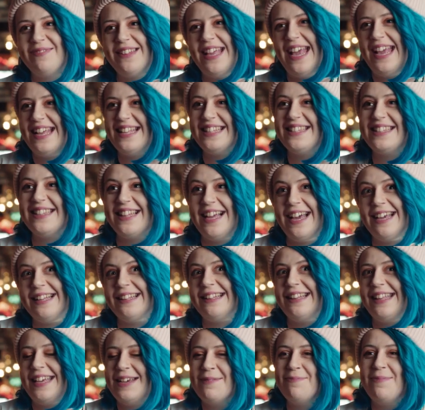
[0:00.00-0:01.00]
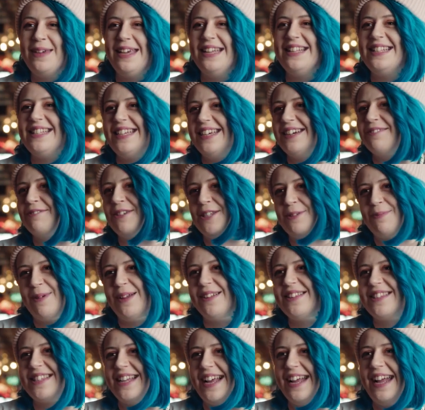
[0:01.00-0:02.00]
Is like the immediate
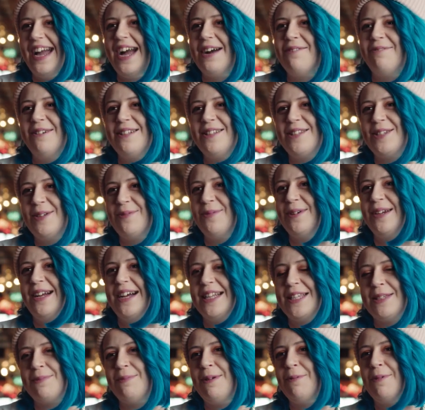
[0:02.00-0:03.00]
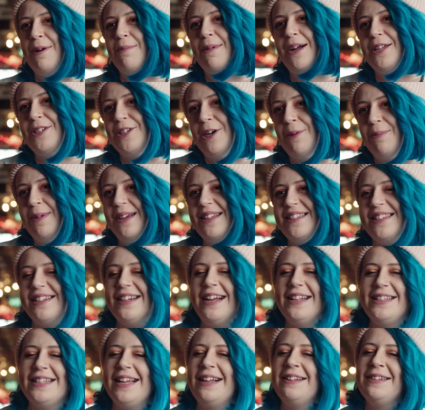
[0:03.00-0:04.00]
response I get when someone asks me what my job is
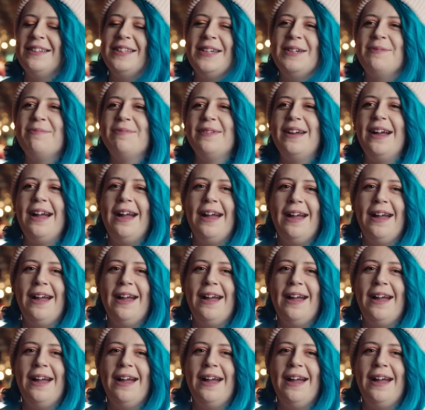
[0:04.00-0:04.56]
and I tell them.